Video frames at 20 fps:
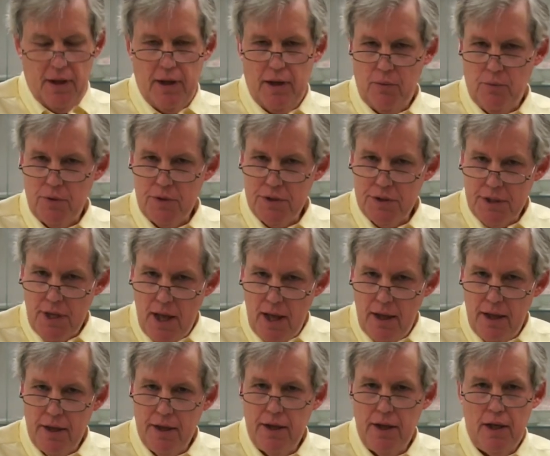It was
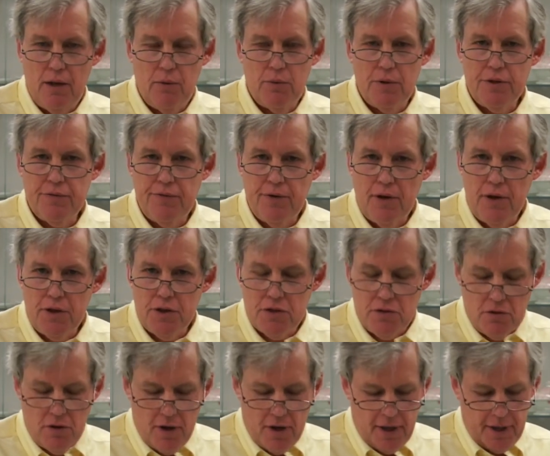solid, it was very
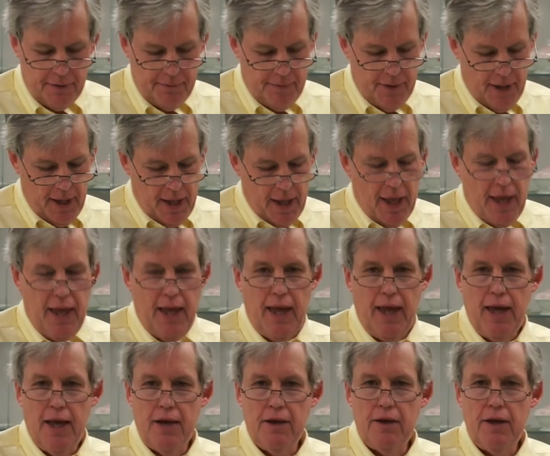strong,
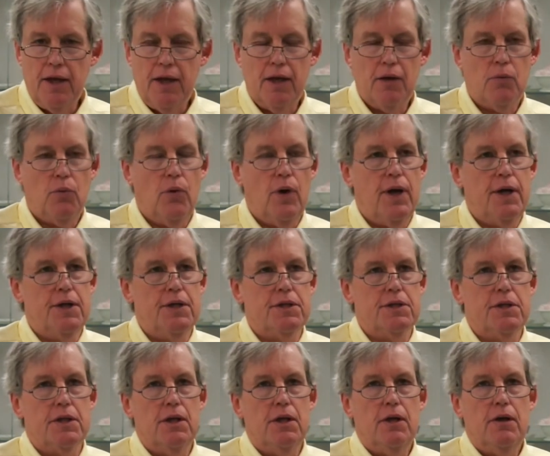and it
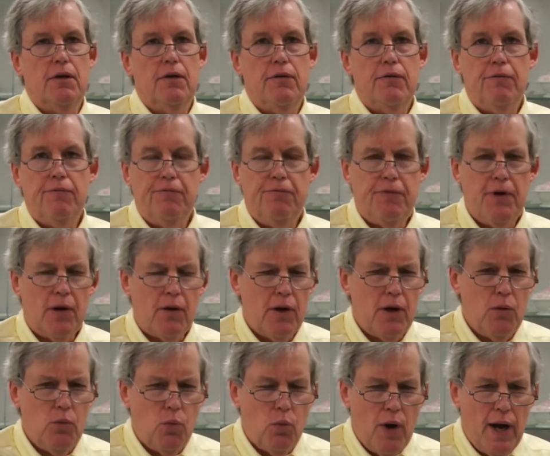was
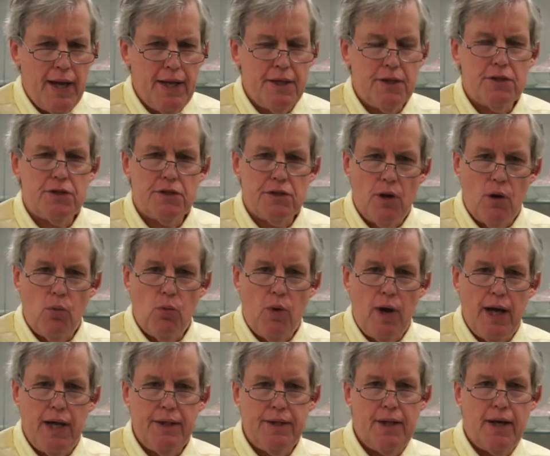very white, so
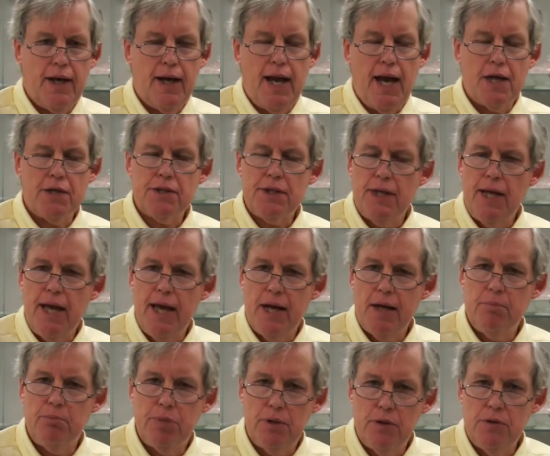white that it actually had
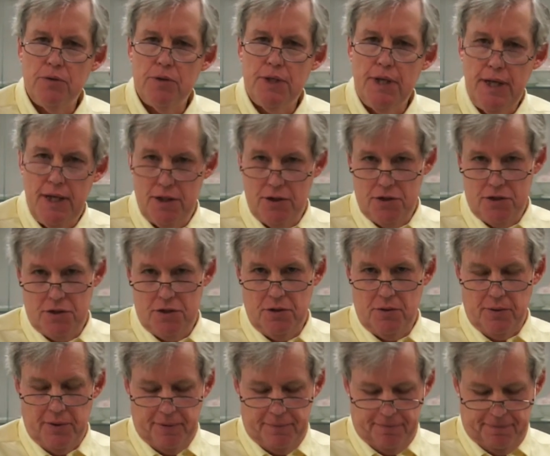a blue tinge
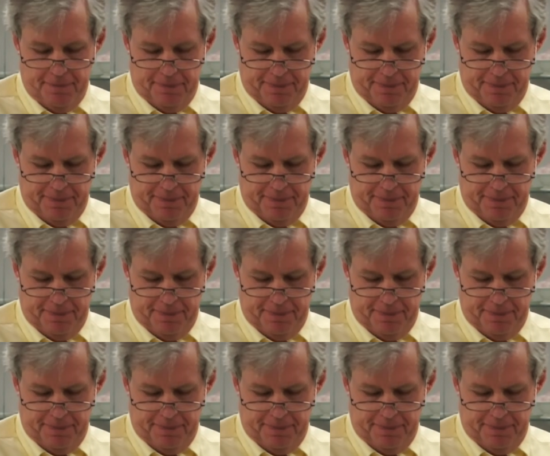to it.